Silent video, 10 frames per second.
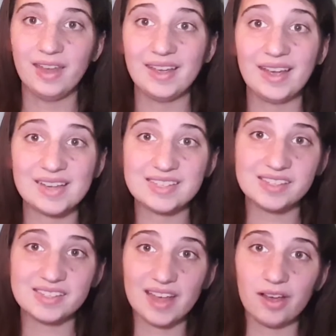Hey guys,
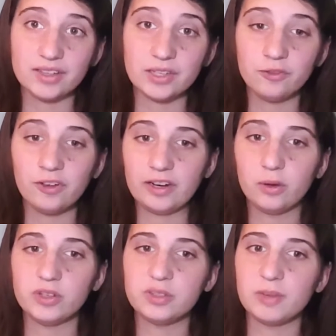this is Alex at Finding
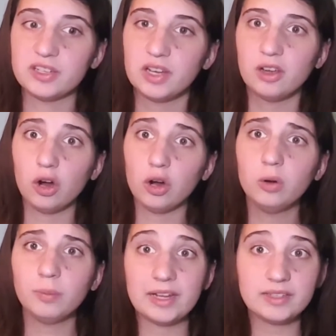Wholesomeness. Our
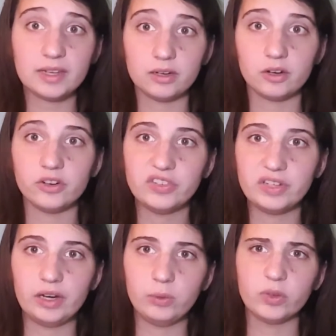own mindset and
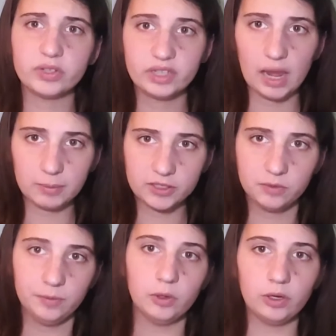understanding will stop us
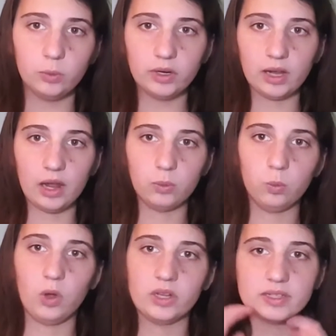from doing what God
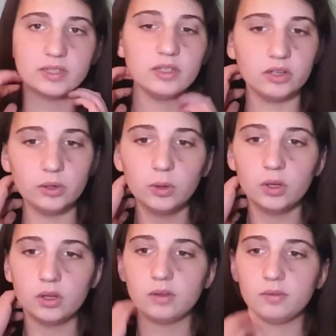wants us to do.
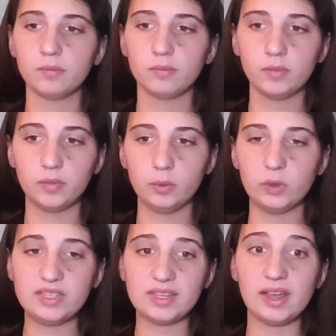
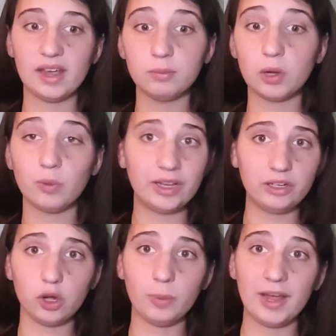We say, I'm not willing
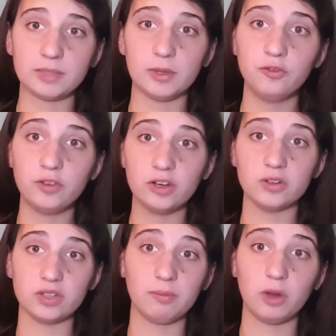to go past my
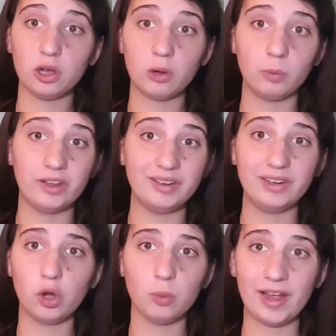fears. I'm not willing
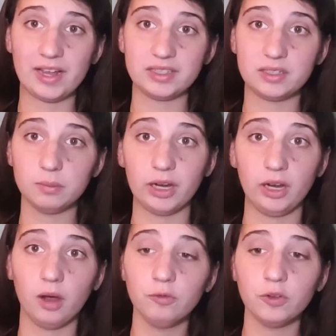to go past my
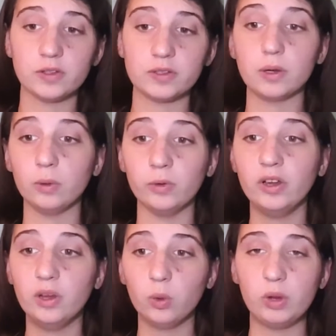comfort
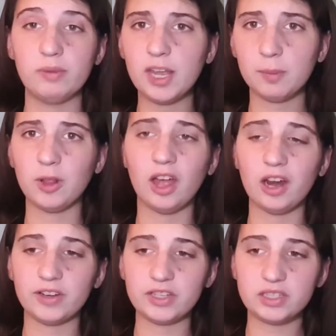zone. We make up a
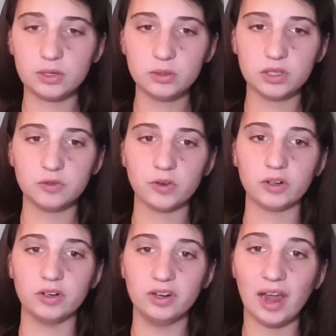lot of excuses
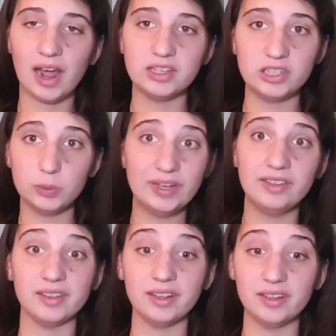for not
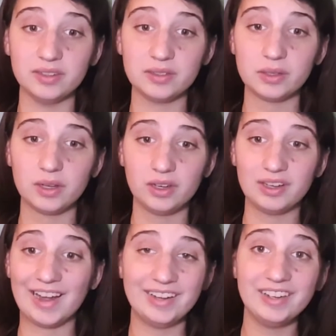doing things.
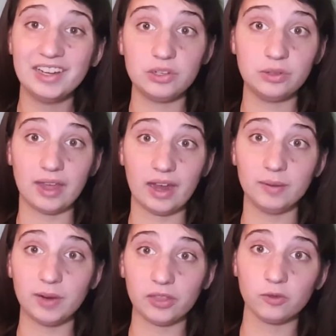God, I can't do that.
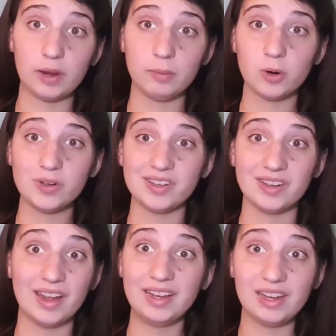I'm not the right
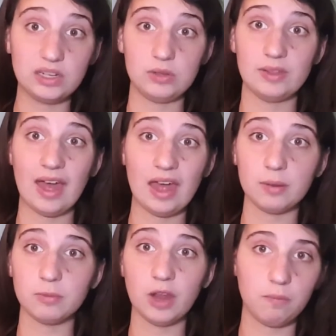person. I can't do that.
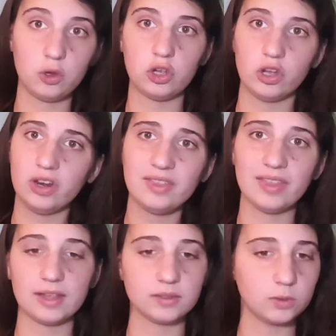I'm not good at
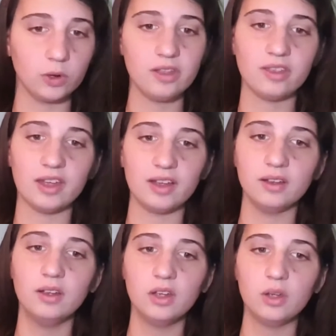that sort of
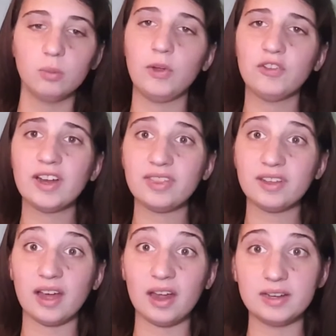thing. But we forget
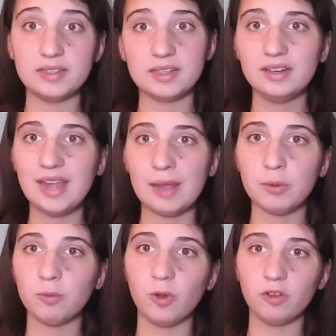that God is
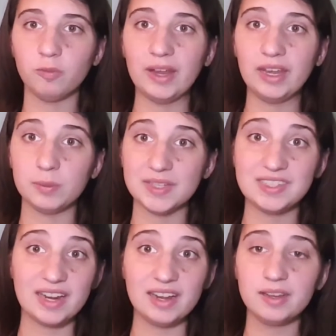incapable of making
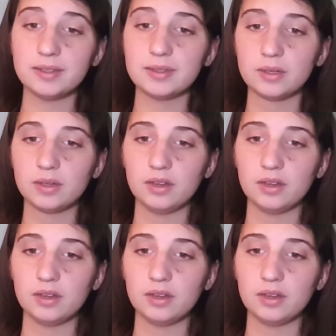mistakes.